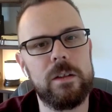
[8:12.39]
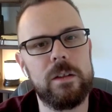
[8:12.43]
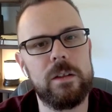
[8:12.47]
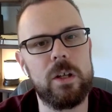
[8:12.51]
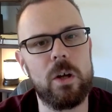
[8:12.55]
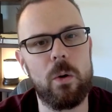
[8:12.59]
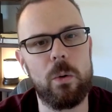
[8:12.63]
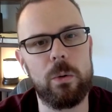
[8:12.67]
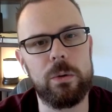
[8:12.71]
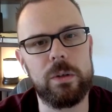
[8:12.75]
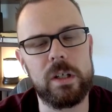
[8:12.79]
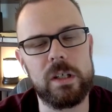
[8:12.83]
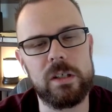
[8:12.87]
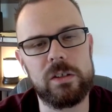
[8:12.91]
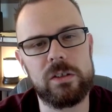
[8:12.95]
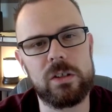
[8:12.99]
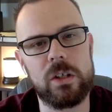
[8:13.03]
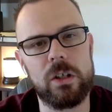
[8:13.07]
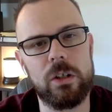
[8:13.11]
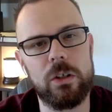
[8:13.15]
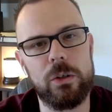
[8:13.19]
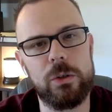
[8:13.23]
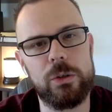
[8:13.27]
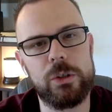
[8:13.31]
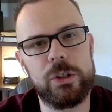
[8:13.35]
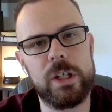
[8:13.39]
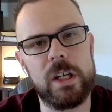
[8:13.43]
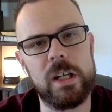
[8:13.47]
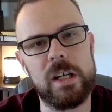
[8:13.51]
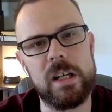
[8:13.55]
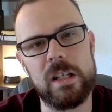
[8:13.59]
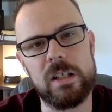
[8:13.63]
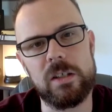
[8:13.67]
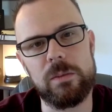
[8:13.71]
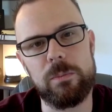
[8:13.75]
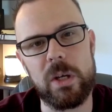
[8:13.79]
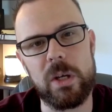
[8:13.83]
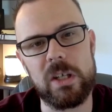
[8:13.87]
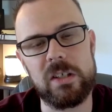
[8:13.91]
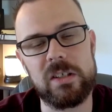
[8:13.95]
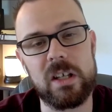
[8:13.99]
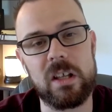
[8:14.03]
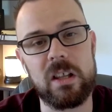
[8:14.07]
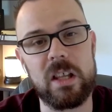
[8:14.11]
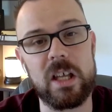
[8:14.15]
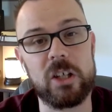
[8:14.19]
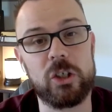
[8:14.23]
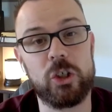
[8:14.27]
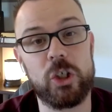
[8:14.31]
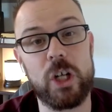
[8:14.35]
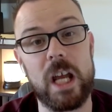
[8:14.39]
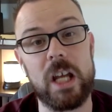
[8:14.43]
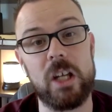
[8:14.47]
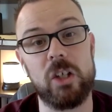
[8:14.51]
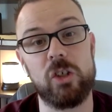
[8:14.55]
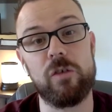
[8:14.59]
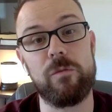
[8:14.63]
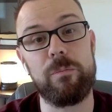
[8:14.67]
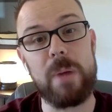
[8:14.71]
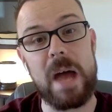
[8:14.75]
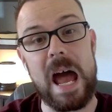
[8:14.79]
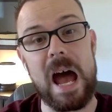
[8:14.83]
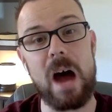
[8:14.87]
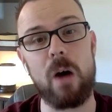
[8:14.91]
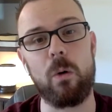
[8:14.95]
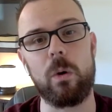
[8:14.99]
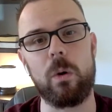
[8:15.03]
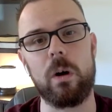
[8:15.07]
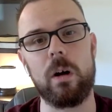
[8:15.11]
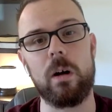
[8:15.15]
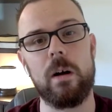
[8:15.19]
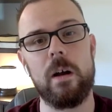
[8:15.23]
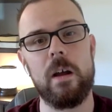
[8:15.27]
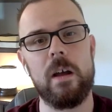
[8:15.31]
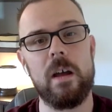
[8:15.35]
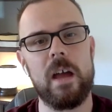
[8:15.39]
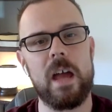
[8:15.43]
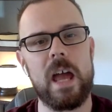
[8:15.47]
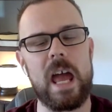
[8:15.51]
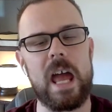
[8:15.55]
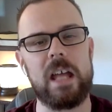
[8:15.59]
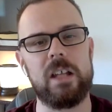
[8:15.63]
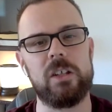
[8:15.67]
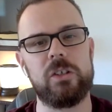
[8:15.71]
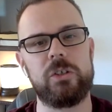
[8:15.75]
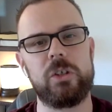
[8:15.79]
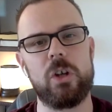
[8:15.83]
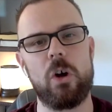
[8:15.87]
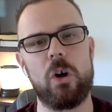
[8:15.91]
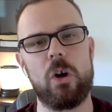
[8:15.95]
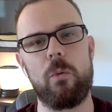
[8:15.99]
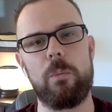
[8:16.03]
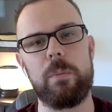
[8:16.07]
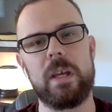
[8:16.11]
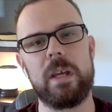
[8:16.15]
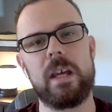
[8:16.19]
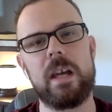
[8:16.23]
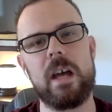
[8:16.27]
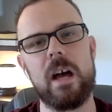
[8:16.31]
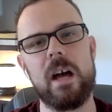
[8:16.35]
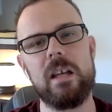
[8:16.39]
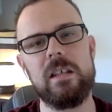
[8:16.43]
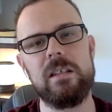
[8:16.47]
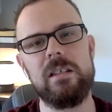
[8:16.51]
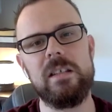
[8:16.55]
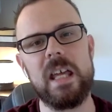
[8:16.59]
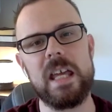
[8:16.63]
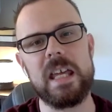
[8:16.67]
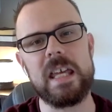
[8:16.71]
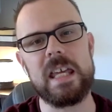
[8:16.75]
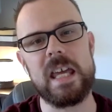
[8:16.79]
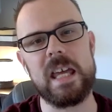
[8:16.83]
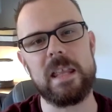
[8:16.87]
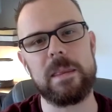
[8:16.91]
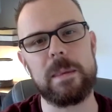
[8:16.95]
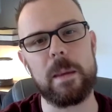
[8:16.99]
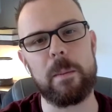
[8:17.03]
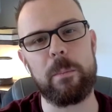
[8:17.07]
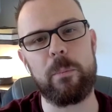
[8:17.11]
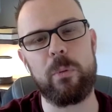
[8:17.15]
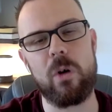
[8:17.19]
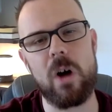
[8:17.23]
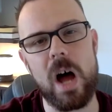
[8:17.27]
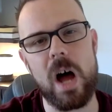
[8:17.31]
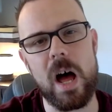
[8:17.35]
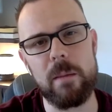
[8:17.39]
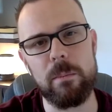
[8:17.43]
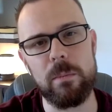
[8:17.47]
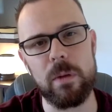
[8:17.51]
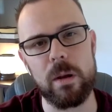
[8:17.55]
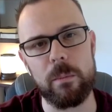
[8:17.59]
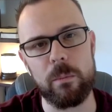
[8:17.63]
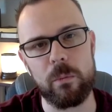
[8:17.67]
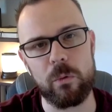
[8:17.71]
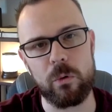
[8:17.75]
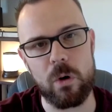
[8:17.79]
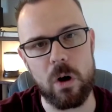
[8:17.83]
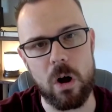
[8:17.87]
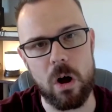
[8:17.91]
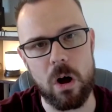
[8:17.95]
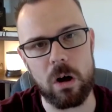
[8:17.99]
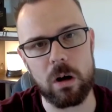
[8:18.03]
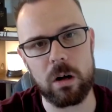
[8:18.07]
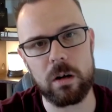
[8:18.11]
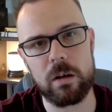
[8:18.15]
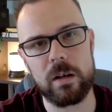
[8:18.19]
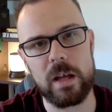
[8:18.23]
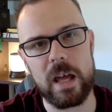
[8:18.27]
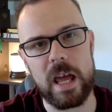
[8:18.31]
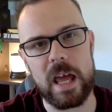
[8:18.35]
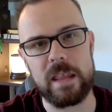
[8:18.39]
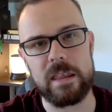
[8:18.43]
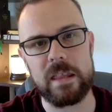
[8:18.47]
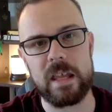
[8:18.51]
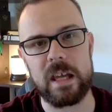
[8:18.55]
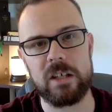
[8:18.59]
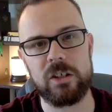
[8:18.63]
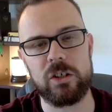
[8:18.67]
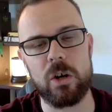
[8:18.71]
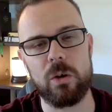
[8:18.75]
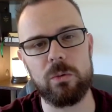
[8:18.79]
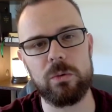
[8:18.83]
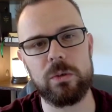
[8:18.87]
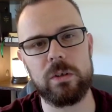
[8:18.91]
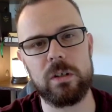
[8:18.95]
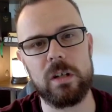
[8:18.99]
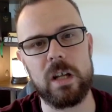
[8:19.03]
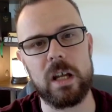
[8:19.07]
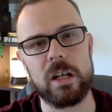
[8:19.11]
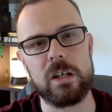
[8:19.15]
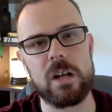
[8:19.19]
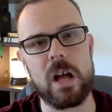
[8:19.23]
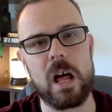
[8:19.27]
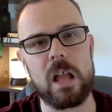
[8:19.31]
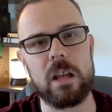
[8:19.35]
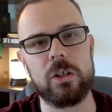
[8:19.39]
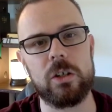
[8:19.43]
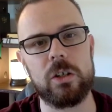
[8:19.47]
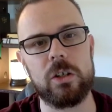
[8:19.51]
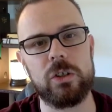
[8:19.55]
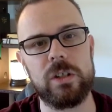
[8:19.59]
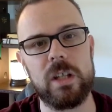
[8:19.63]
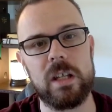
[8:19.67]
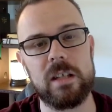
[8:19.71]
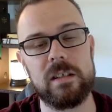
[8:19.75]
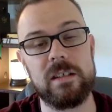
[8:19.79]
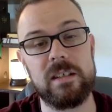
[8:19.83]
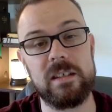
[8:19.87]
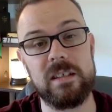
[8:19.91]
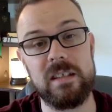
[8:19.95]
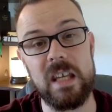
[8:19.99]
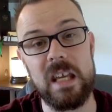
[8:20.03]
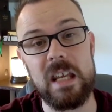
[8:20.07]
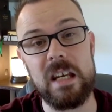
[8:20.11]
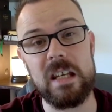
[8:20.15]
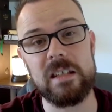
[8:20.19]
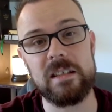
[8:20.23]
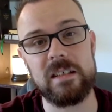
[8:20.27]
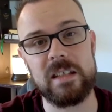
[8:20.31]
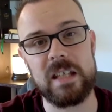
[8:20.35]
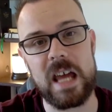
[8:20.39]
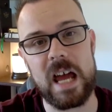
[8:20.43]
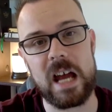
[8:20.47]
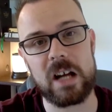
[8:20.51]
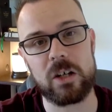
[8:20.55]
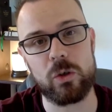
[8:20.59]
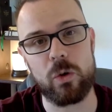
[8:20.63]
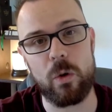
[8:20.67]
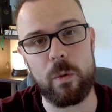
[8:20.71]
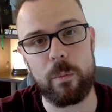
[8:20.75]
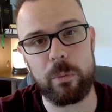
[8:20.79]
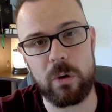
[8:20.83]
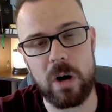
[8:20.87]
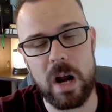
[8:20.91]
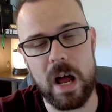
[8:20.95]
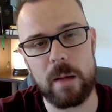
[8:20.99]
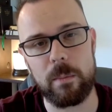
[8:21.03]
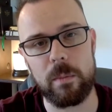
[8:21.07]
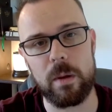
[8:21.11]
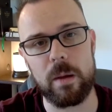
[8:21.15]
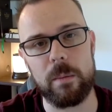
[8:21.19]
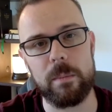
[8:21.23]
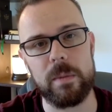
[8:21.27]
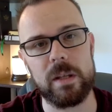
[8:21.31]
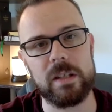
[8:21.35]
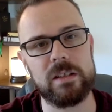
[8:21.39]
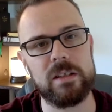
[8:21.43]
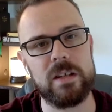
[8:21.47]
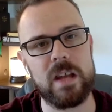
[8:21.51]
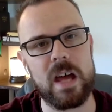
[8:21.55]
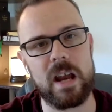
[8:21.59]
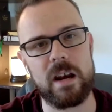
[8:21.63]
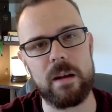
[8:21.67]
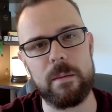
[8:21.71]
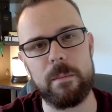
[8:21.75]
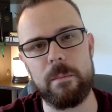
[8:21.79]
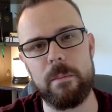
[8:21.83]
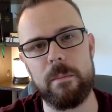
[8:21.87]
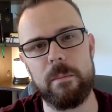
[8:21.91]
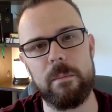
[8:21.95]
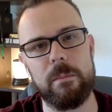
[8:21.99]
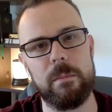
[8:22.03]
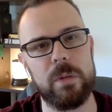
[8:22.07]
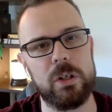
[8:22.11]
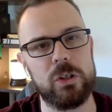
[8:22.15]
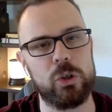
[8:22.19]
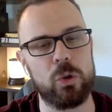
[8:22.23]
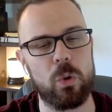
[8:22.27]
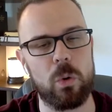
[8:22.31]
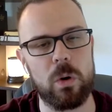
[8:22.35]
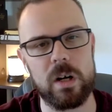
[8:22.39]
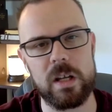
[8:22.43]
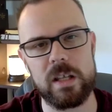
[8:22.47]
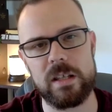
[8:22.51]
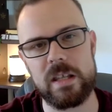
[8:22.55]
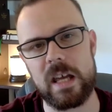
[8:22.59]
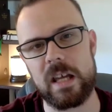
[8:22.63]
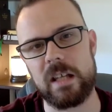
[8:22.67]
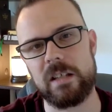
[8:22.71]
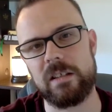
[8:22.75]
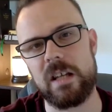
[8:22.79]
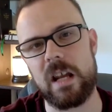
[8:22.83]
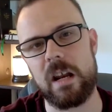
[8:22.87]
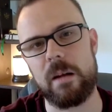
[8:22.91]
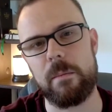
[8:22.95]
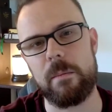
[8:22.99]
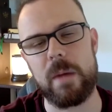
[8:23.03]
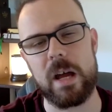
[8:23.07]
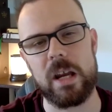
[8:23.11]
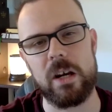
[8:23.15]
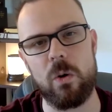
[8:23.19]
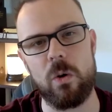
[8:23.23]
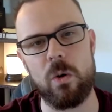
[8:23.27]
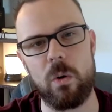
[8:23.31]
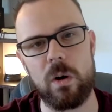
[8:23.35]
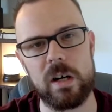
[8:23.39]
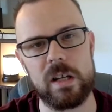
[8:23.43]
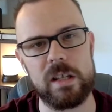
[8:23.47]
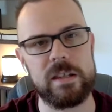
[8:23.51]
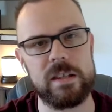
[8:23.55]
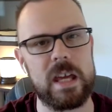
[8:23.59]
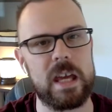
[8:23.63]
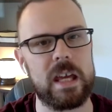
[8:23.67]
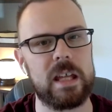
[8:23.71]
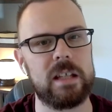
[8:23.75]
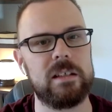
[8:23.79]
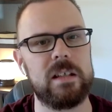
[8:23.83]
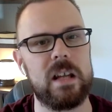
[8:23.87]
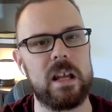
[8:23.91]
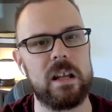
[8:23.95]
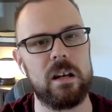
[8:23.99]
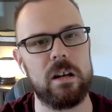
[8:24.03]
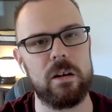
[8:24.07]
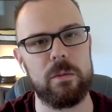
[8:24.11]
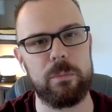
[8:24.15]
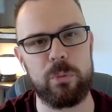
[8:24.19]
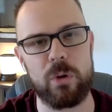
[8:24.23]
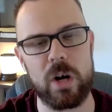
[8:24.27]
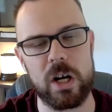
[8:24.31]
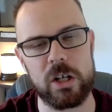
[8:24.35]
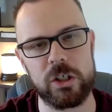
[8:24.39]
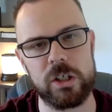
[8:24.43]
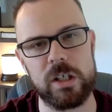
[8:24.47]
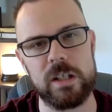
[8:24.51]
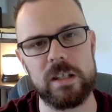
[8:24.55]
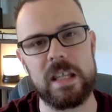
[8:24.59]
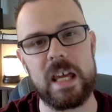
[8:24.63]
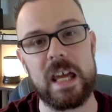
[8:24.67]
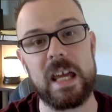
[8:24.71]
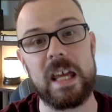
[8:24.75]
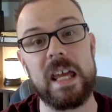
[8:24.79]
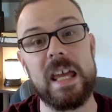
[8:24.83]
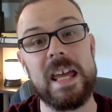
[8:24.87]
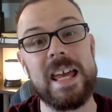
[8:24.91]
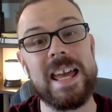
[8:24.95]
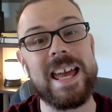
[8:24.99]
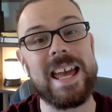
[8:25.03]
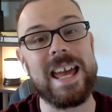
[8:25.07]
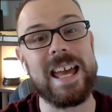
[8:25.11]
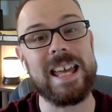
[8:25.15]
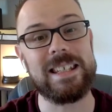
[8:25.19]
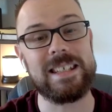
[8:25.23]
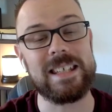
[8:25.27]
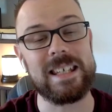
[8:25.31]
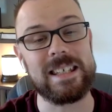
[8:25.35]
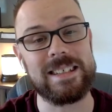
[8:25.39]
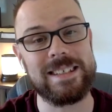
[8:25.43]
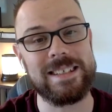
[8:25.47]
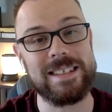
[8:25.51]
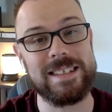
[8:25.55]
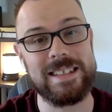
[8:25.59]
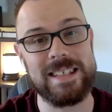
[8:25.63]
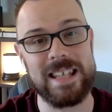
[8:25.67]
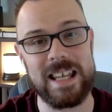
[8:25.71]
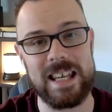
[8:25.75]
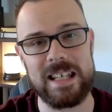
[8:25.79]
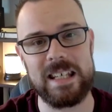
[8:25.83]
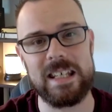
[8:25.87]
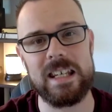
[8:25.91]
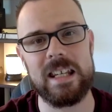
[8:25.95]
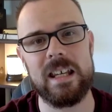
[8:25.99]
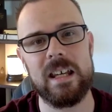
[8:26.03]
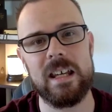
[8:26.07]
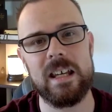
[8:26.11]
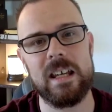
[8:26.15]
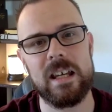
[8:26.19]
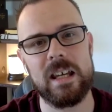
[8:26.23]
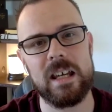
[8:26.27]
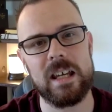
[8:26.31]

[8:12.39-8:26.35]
The only solution is basically a change of power. And so because they get the problem wrong and they don't acknowledge that sin is the actual problem, it's not a majority thing, it's not a minority thing, it's not an oppression thing, it's a sin